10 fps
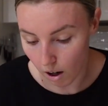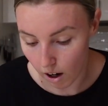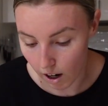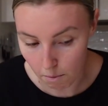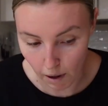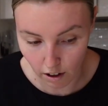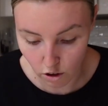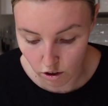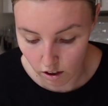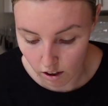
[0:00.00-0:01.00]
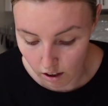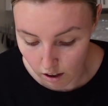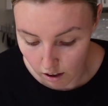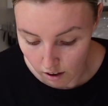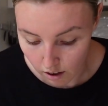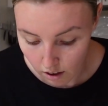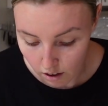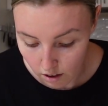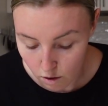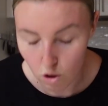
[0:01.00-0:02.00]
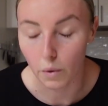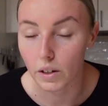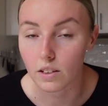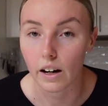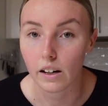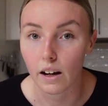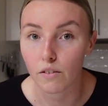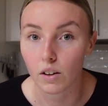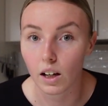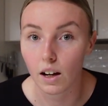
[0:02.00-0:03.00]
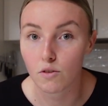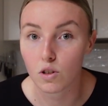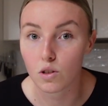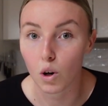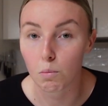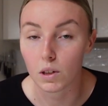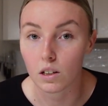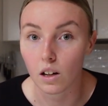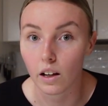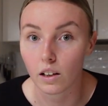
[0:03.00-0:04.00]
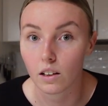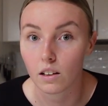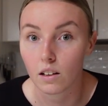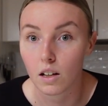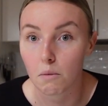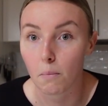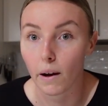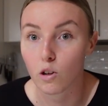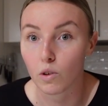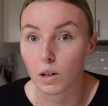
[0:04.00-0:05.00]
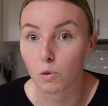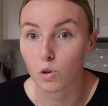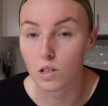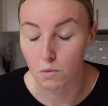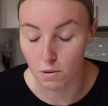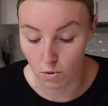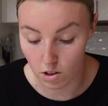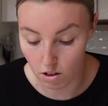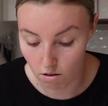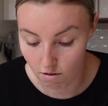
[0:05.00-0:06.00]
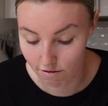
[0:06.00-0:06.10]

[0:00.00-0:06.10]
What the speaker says: I'm actually so excited. I feel like I've just opened like my dream Christmas present.